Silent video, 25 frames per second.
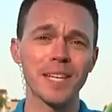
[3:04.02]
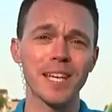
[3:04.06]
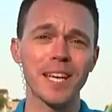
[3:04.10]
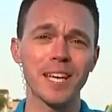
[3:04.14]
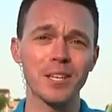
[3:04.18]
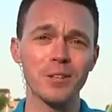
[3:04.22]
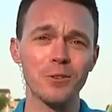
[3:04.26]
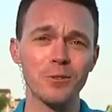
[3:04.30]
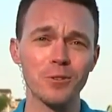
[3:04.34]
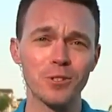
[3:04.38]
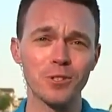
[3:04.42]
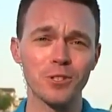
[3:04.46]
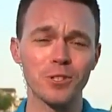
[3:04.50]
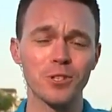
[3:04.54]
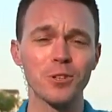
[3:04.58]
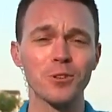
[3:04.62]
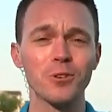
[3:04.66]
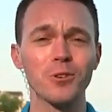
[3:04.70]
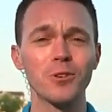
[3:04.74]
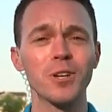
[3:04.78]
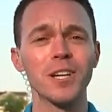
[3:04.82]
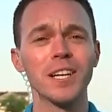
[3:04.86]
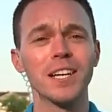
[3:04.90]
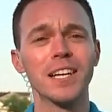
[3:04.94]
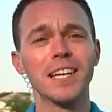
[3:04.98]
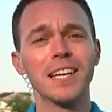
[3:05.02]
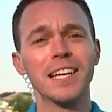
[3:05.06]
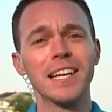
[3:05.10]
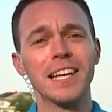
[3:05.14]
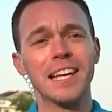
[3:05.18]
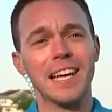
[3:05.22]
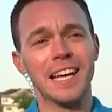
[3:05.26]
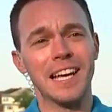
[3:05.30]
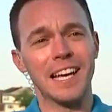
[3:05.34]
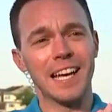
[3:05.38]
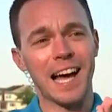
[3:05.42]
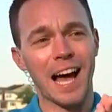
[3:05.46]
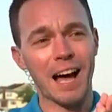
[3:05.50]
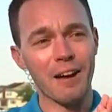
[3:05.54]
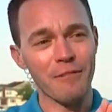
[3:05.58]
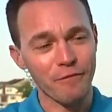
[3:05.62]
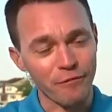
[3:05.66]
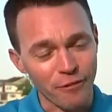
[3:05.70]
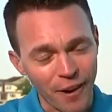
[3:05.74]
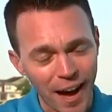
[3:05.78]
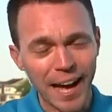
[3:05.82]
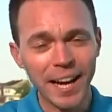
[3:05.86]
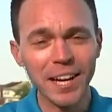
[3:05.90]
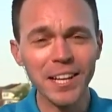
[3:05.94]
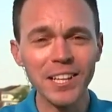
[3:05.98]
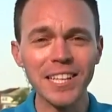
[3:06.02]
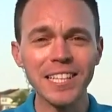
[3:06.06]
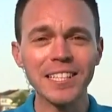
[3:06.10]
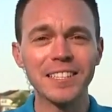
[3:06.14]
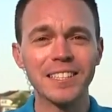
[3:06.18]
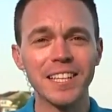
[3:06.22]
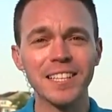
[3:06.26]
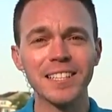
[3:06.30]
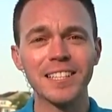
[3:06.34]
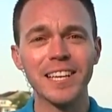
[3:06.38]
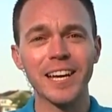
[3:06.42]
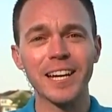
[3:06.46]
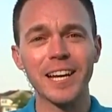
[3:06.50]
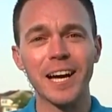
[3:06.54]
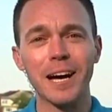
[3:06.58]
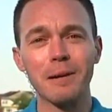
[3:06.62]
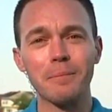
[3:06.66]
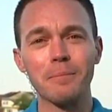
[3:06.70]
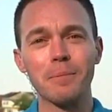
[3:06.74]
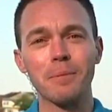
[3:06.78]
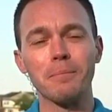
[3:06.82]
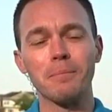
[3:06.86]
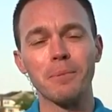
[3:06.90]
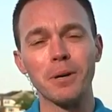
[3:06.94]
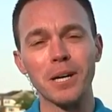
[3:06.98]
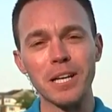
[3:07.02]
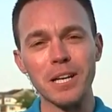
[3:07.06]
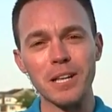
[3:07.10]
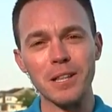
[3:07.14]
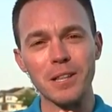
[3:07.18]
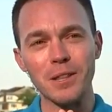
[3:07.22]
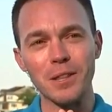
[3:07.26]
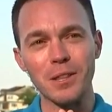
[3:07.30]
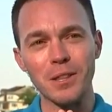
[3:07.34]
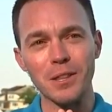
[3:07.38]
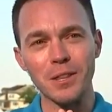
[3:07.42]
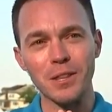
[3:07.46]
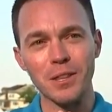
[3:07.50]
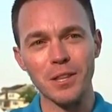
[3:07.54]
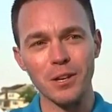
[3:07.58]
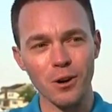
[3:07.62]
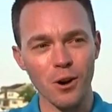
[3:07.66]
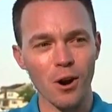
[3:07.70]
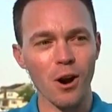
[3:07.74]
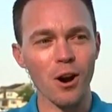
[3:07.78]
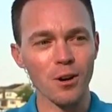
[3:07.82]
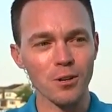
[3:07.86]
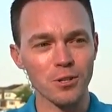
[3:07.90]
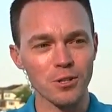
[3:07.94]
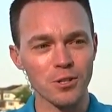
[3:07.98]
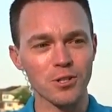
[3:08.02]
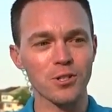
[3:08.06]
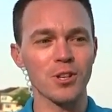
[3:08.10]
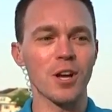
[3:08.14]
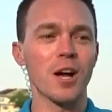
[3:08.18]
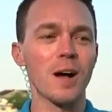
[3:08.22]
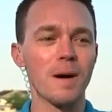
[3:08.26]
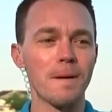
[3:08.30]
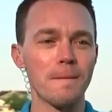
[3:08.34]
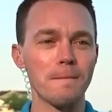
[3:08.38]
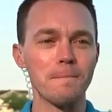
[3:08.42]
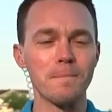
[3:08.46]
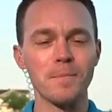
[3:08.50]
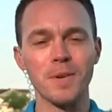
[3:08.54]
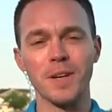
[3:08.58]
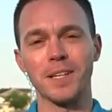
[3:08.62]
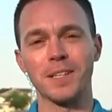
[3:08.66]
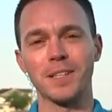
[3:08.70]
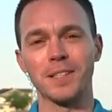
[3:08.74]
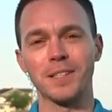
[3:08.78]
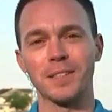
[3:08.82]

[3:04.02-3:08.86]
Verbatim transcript: to get used to. I finally did get up, but there are some